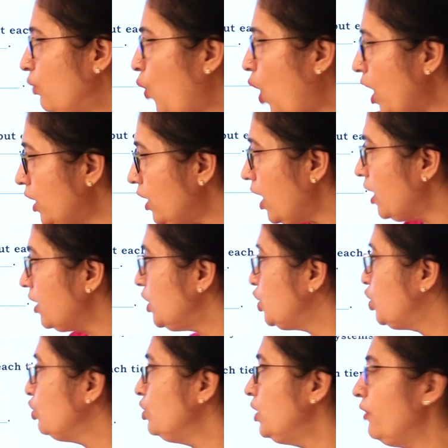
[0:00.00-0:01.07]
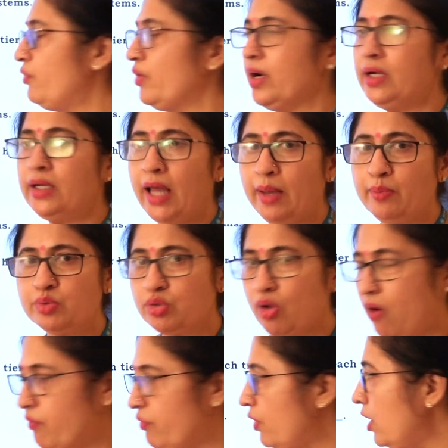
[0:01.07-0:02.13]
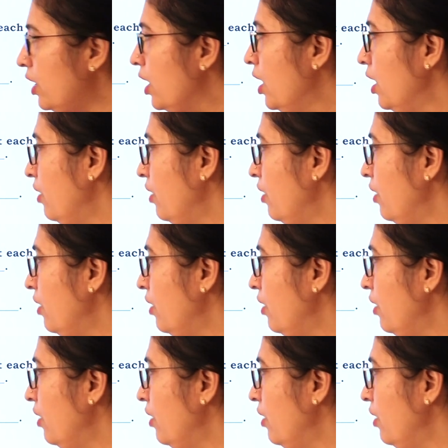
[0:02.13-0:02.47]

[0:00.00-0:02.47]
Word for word: what are the two different types of a